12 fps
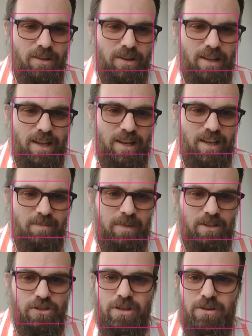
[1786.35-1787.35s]
Look at that. It gave me
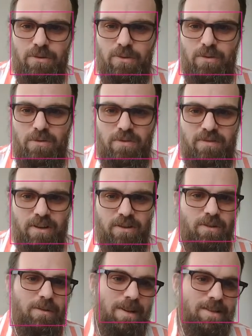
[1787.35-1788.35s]
2
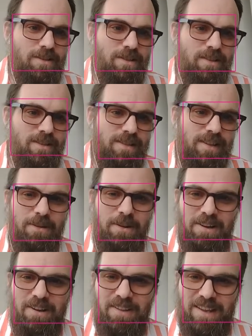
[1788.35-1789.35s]
victory messages. There we
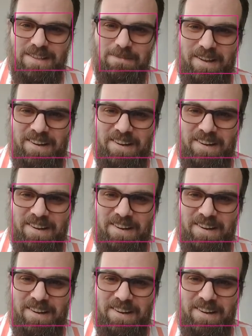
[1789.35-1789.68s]
go. That's better.